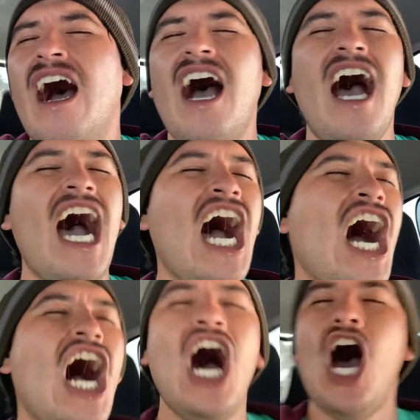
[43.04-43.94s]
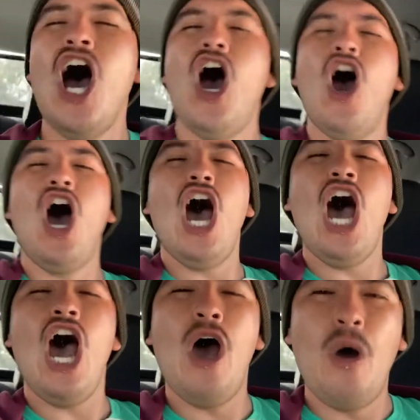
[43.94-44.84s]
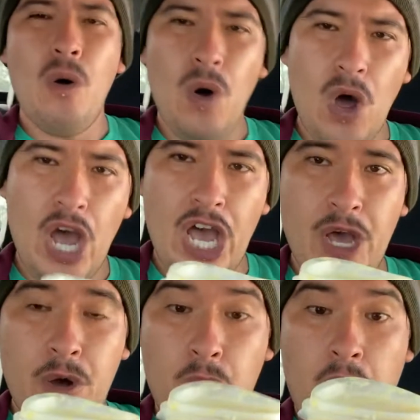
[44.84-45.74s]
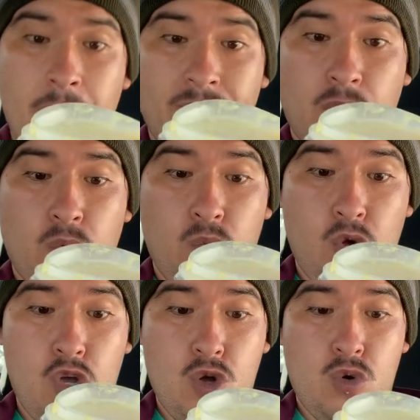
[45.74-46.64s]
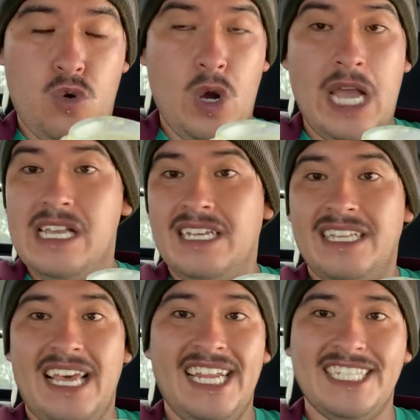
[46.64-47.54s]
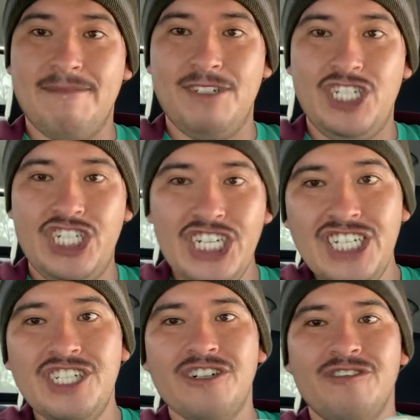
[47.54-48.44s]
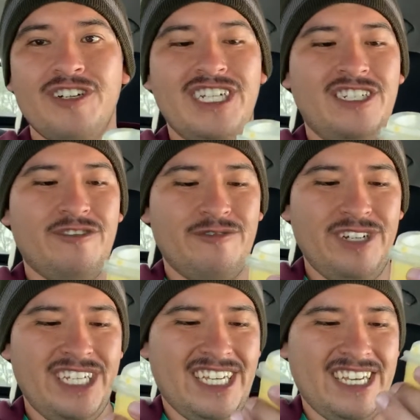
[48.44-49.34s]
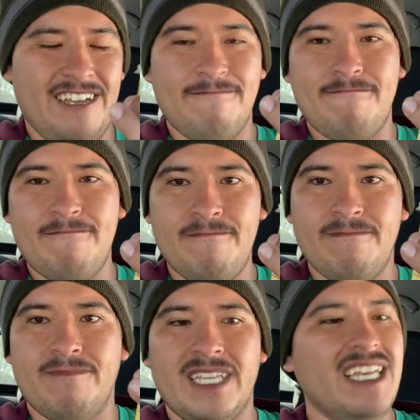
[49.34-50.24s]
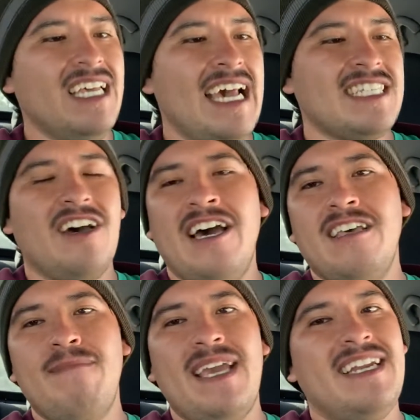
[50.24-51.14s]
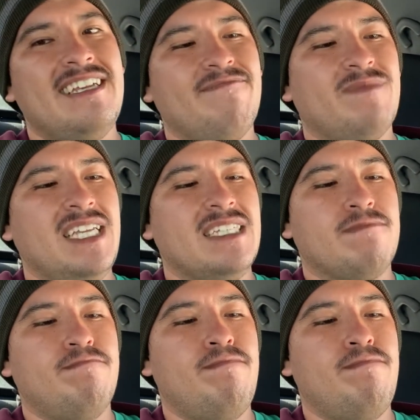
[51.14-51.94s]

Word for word: oh, whoa, whoa, woo! That is some gingery drink. Mmm, that's not how they made it. They just